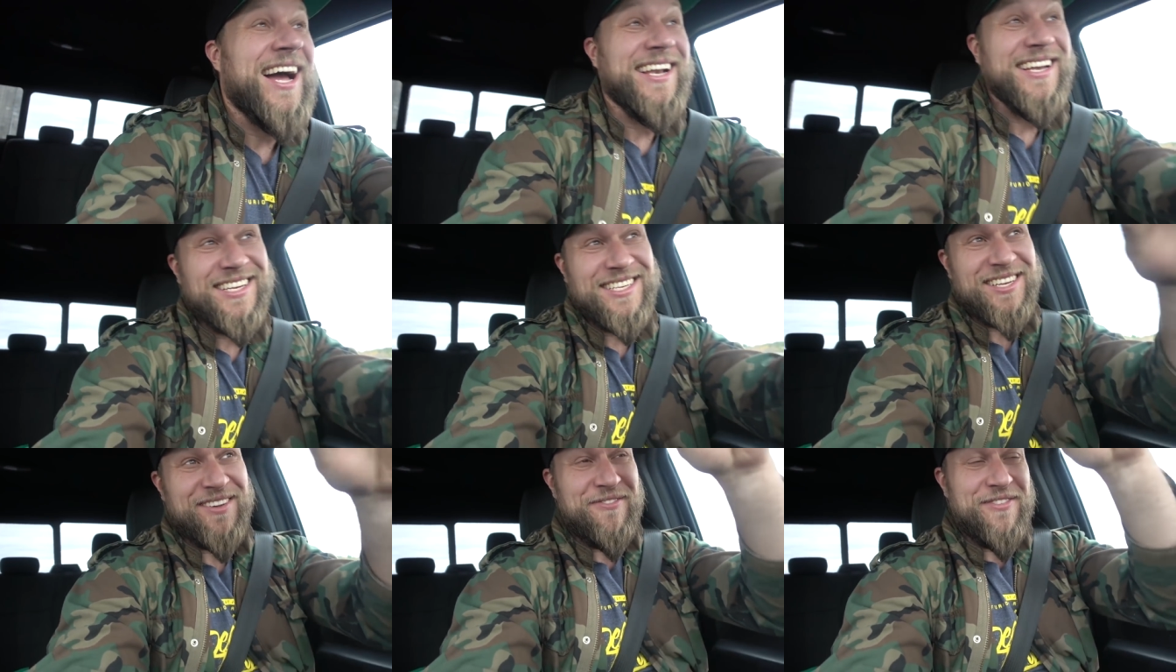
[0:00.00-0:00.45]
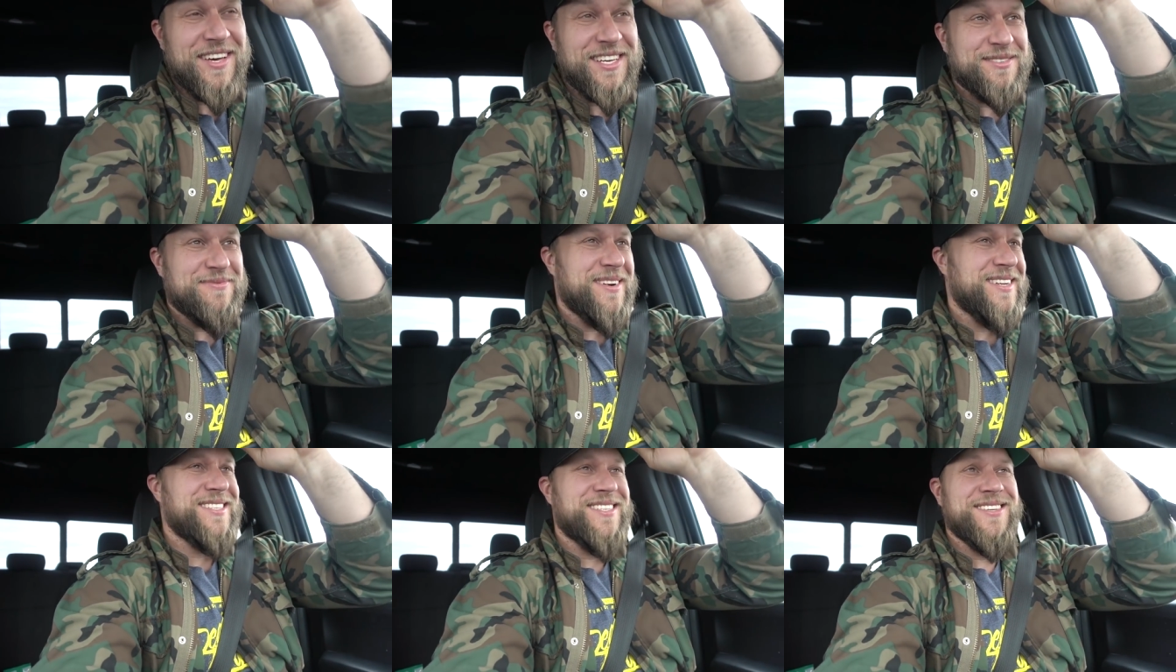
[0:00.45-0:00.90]
I need to
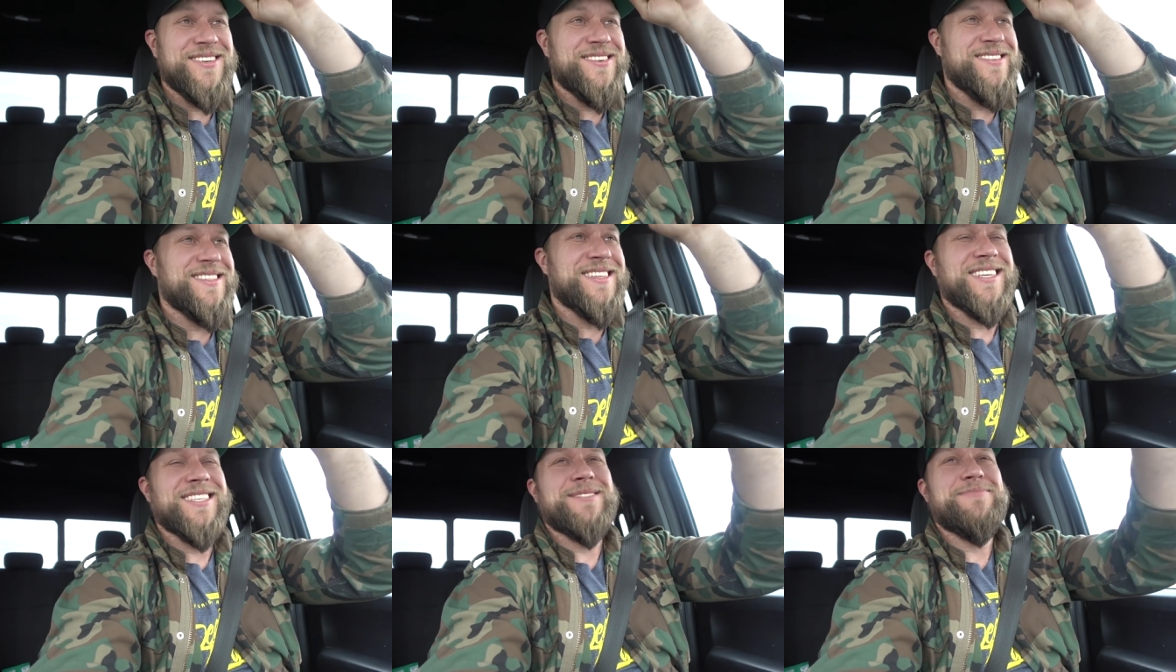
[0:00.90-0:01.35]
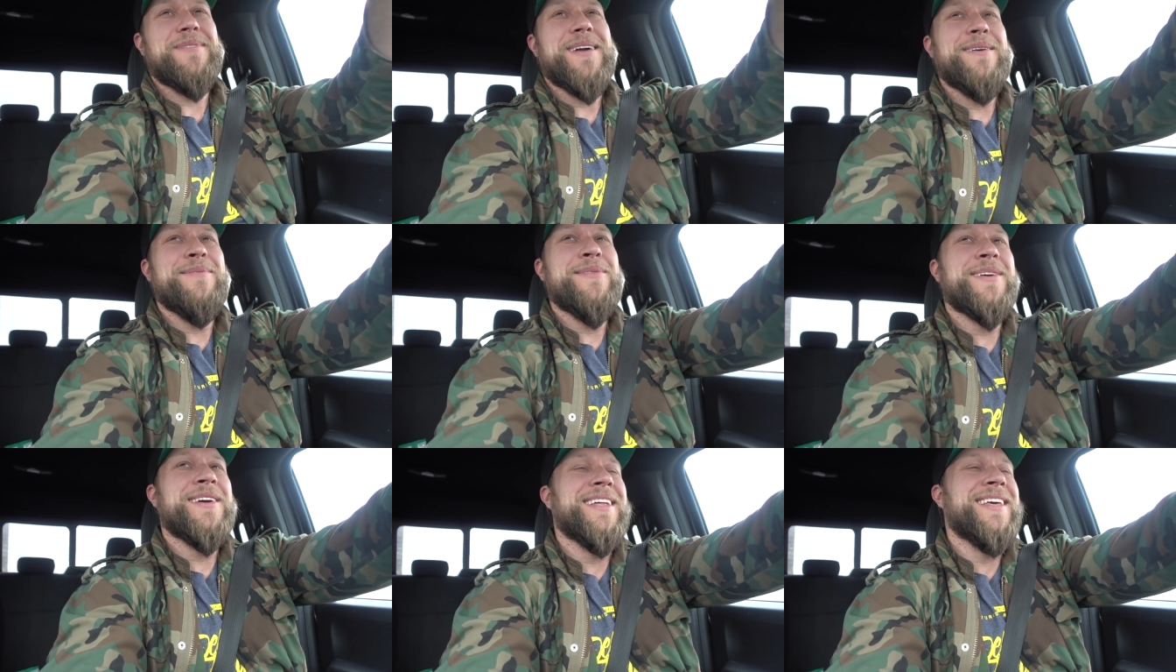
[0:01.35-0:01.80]
fix my tooth because it's
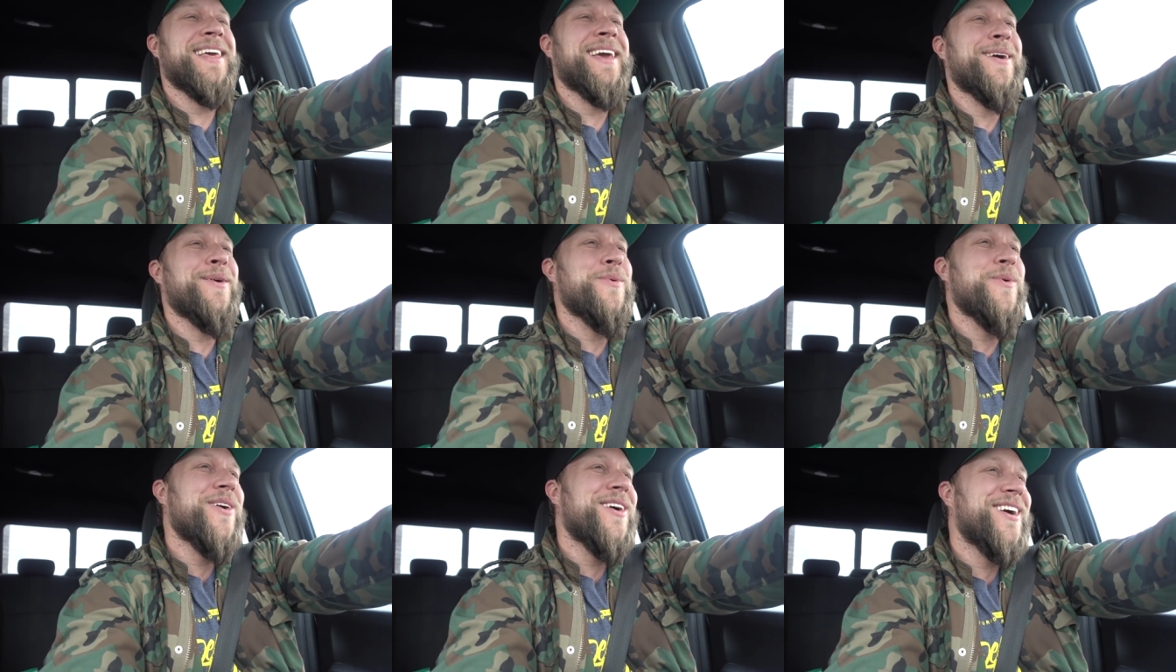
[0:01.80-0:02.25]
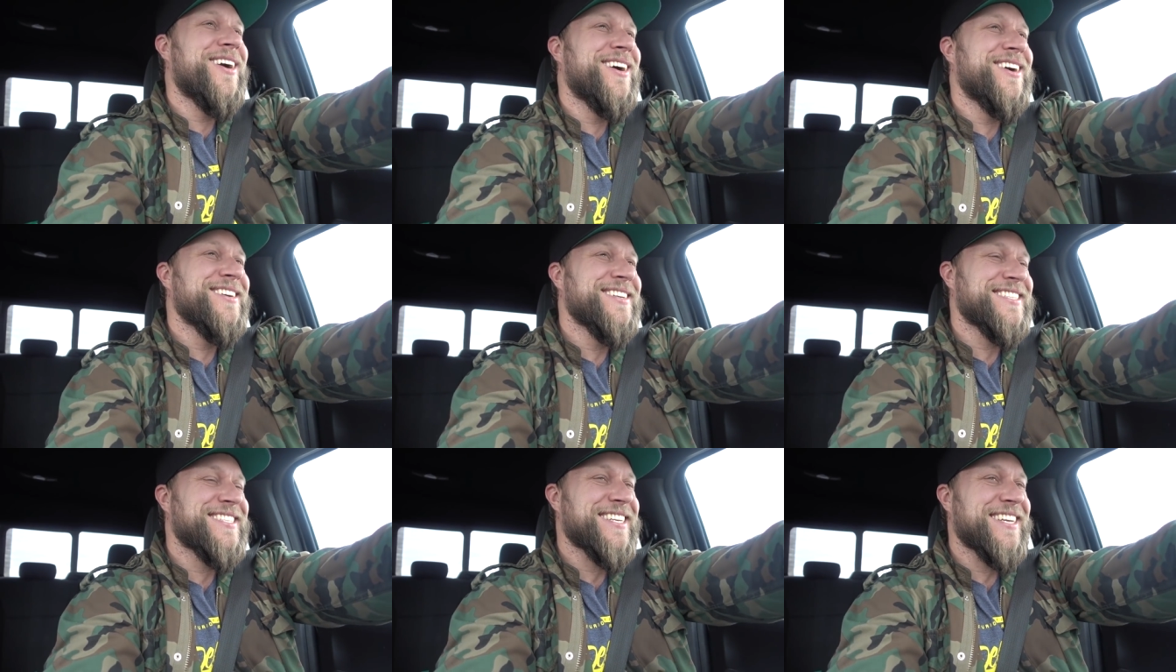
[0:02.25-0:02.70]
probably gonna get
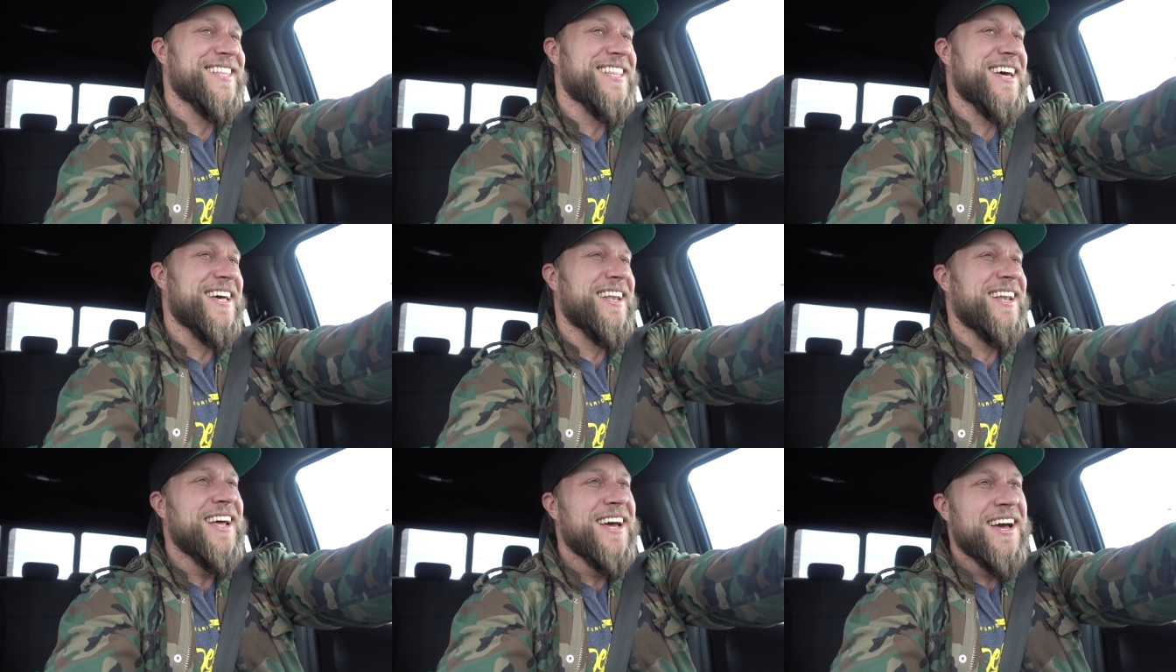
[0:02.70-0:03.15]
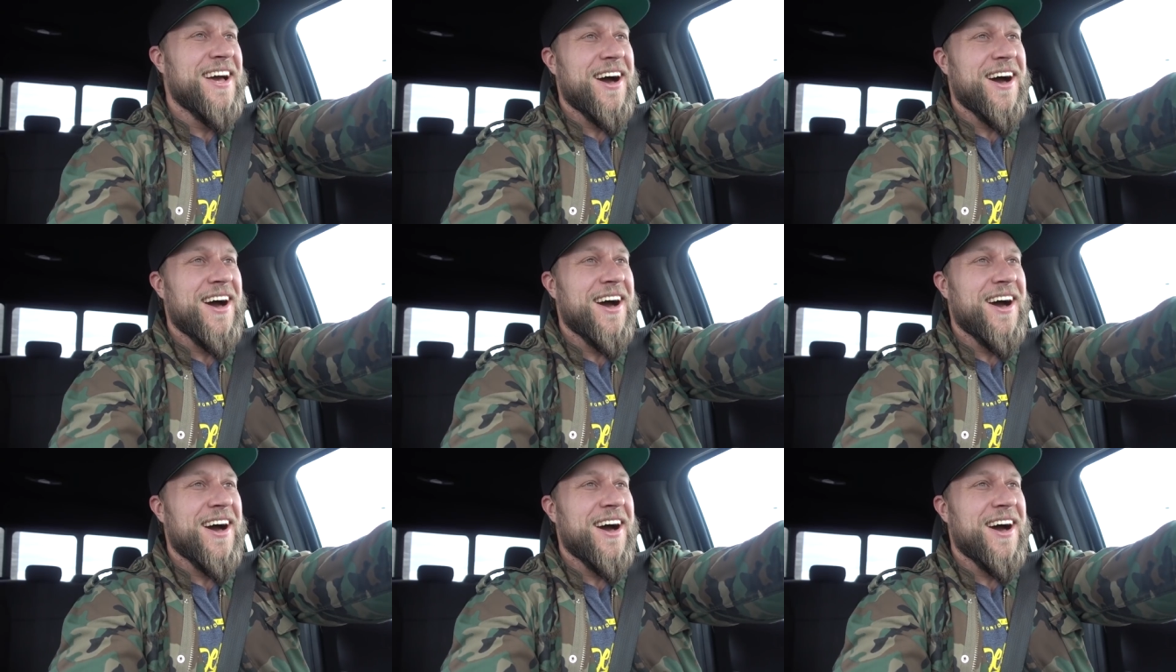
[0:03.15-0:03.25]
worse and then